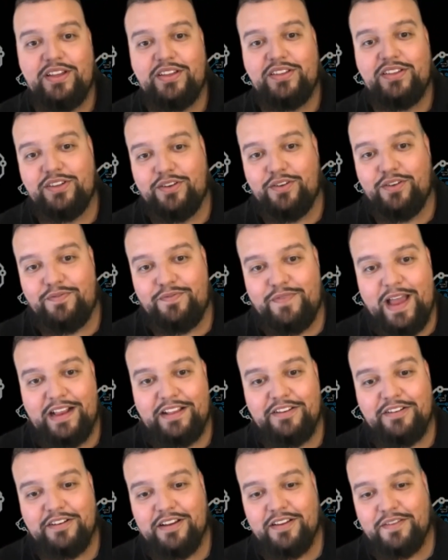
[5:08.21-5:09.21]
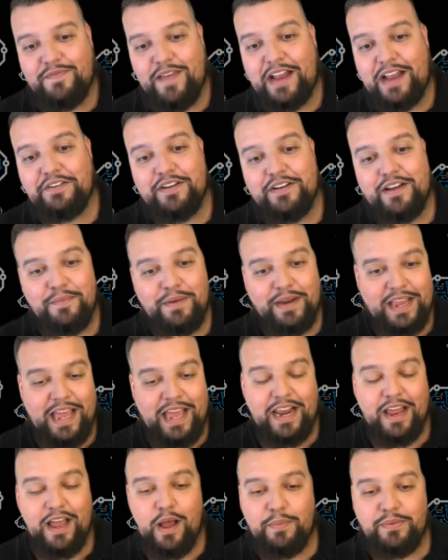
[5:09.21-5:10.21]
So factoring company
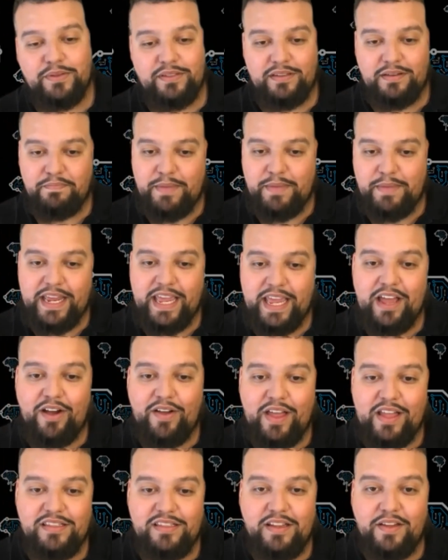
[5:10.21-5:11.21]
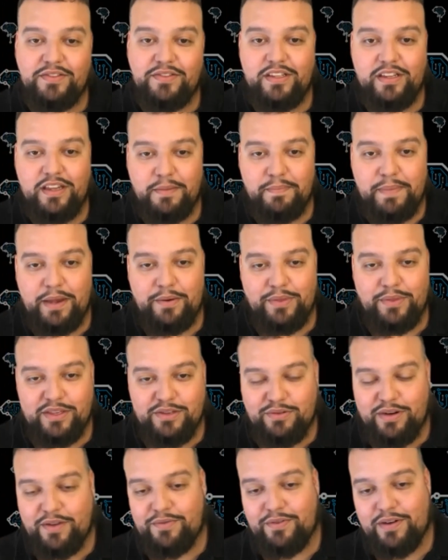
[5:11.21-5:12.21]
kind of helps mitigate all that stuff, so you get paid within
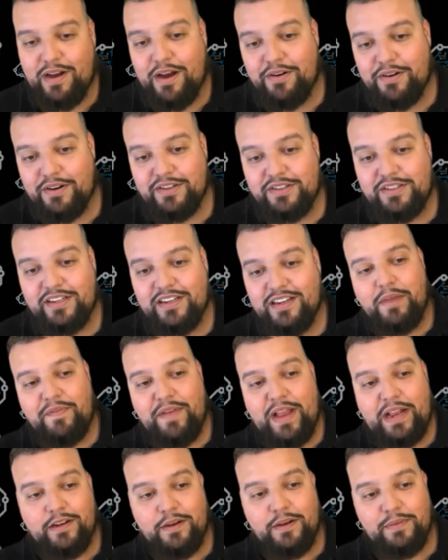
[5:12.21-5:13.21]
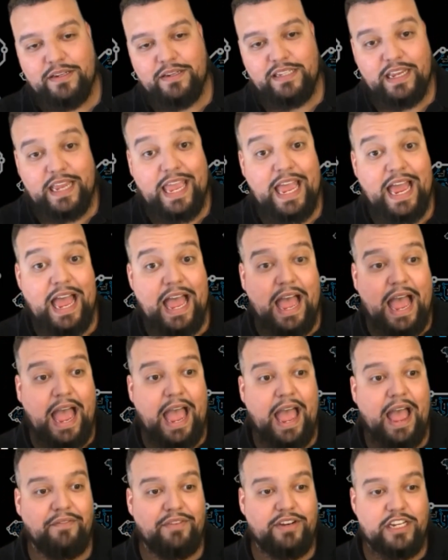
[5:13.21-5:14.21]
24 hours. My factoring company is like, hey,
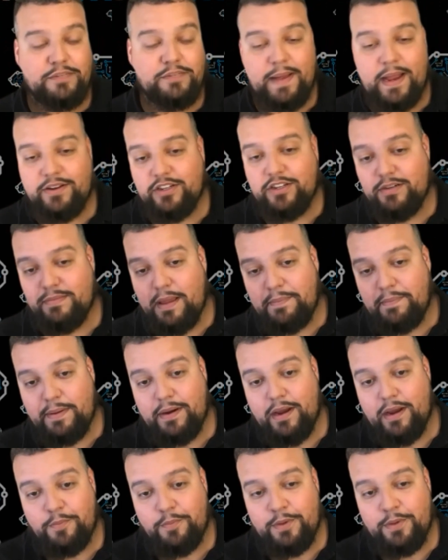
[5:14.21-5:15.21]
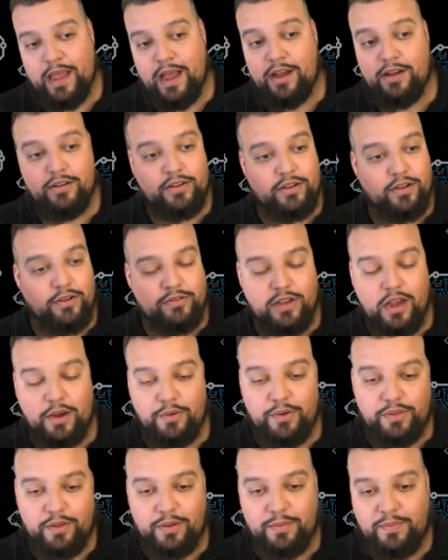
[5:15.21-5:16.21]
I have a dispatcher, you might be able to help you out. Go
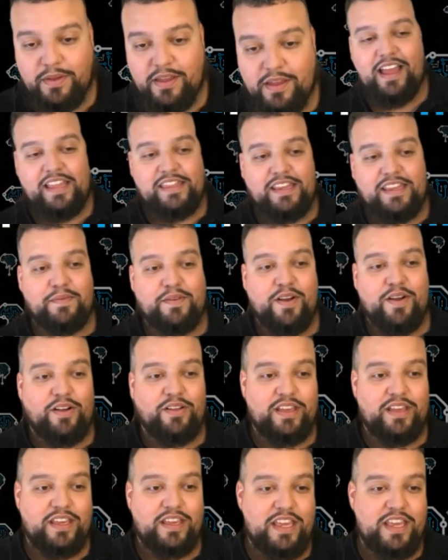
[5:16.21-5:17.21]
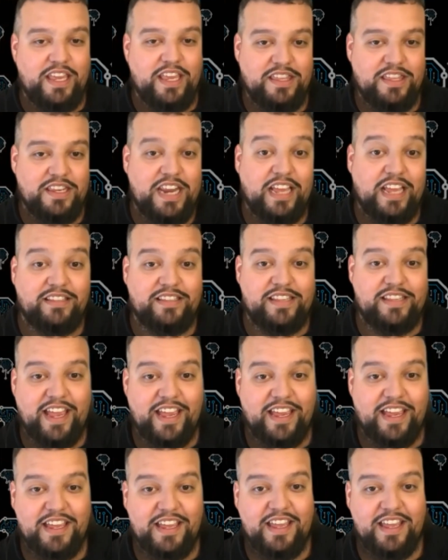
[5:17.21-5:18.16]
talk with them. I ended up calling Keith the next day.